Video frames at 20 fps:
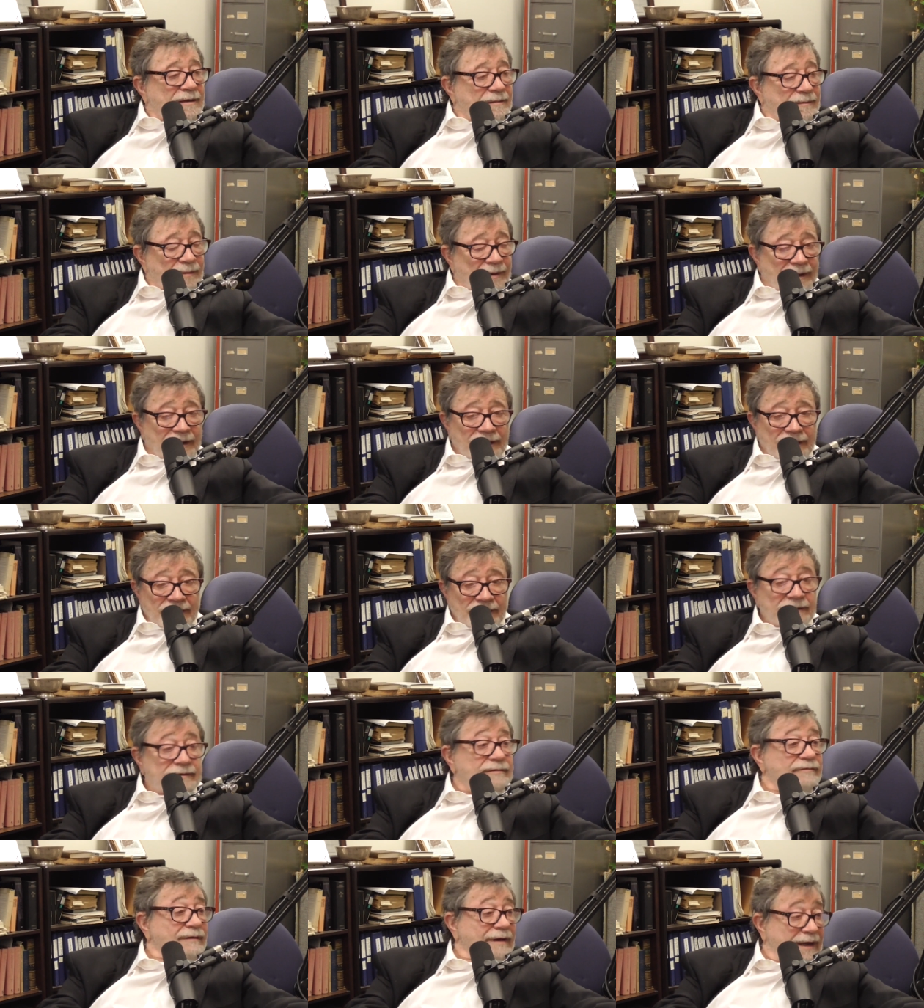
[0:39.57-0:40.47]

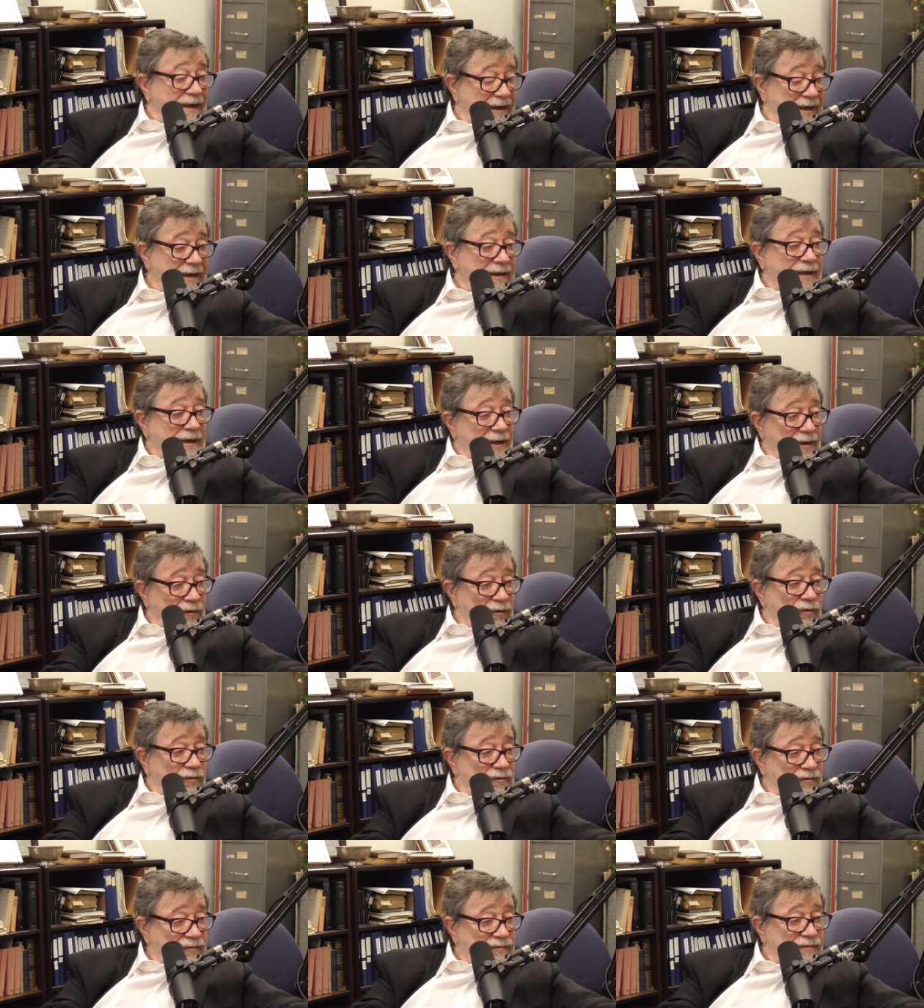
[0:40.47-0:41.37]
by trying an
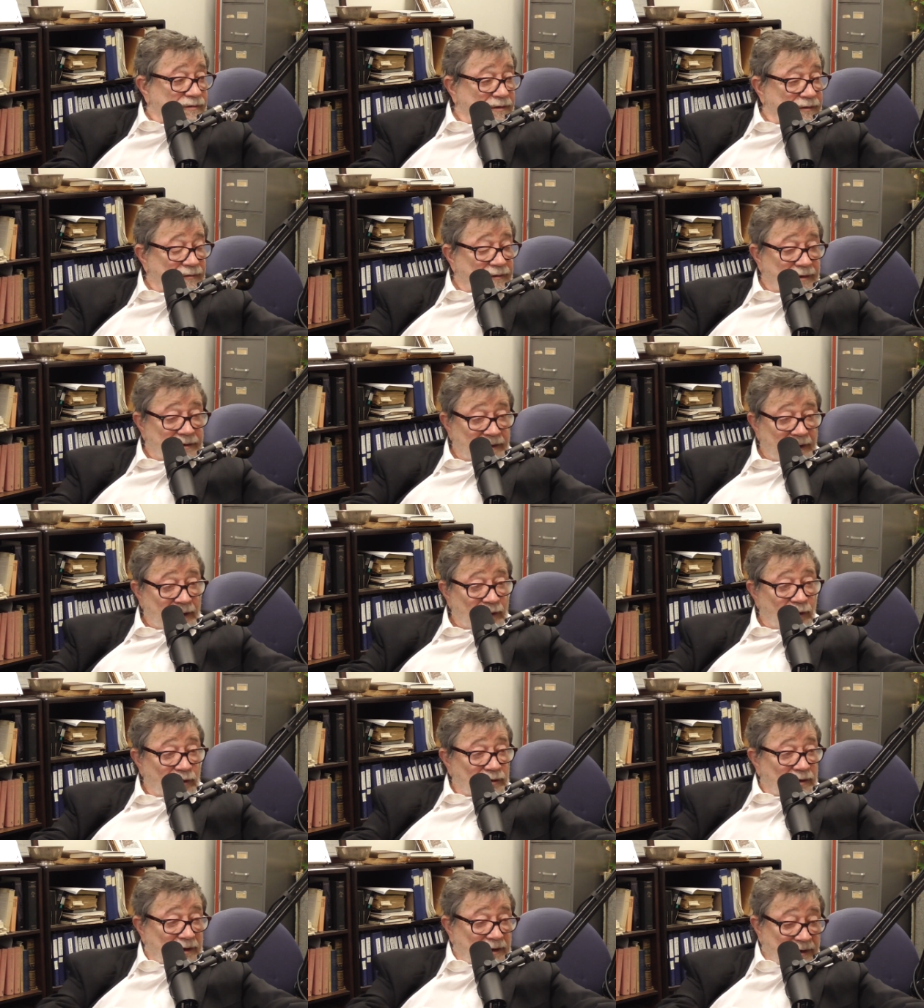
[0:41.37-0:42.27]
arrow to see that they're
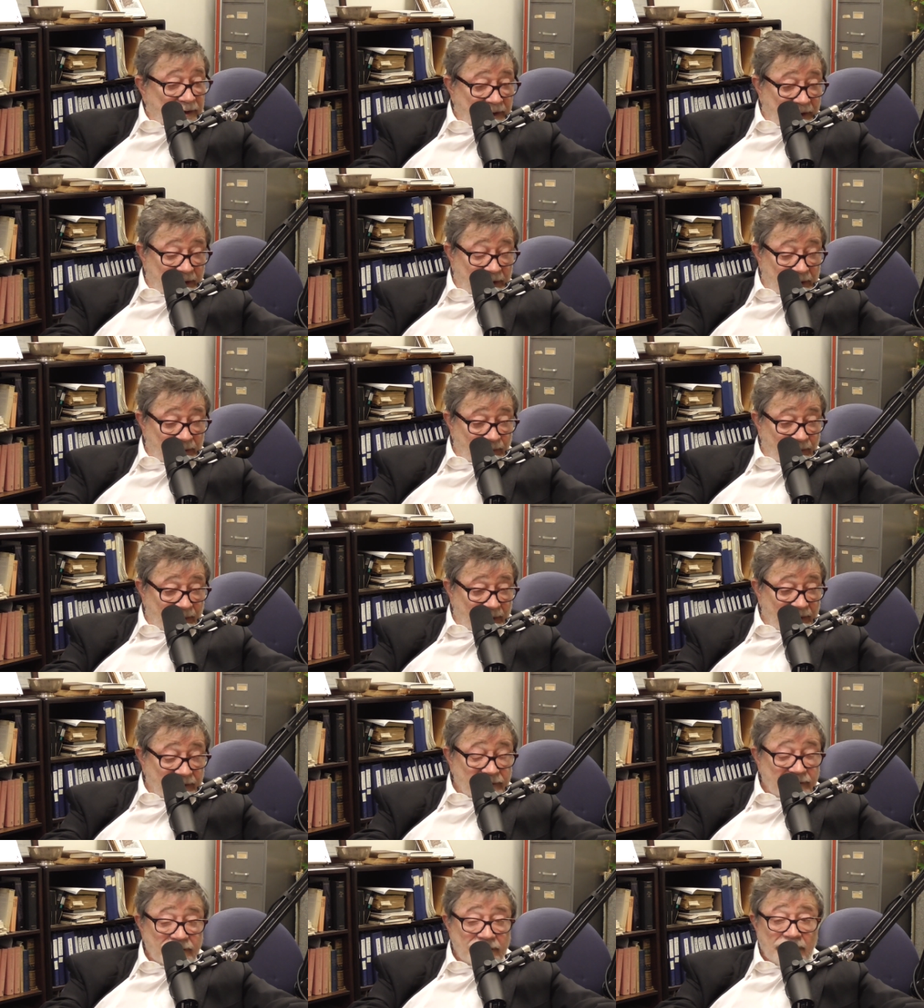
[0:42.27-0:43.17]
not leading any
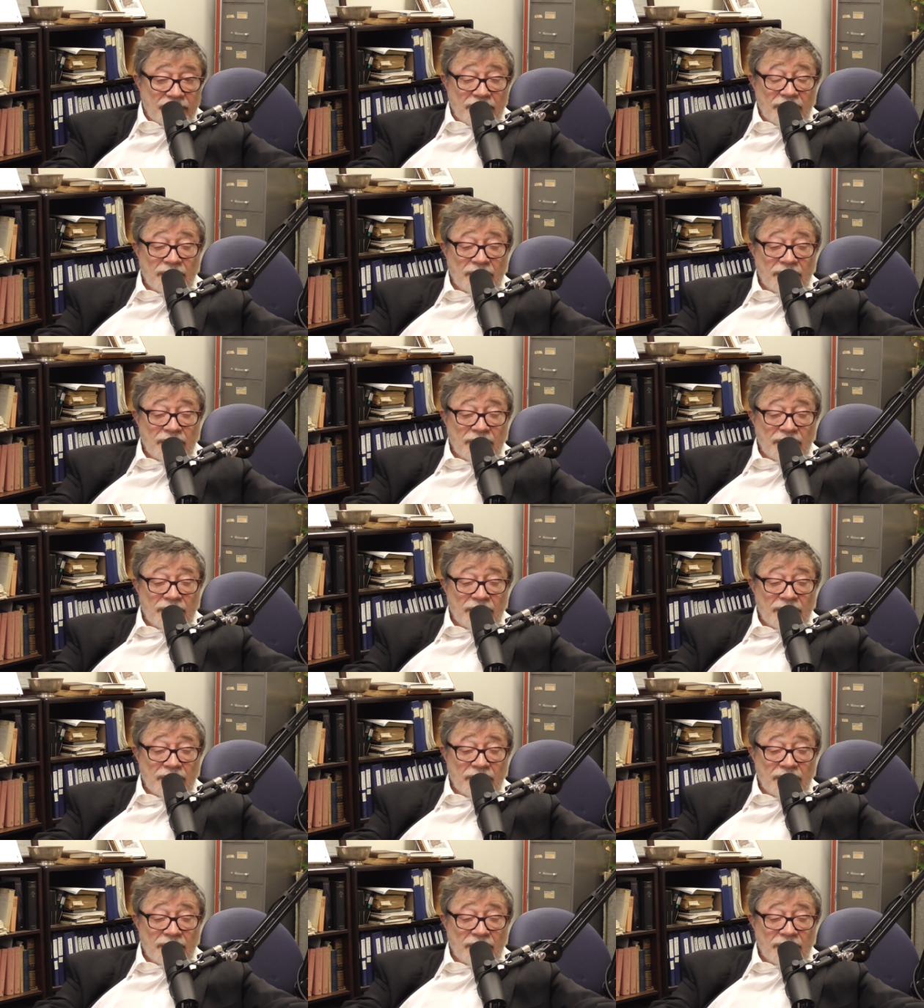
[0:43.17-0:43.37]
place.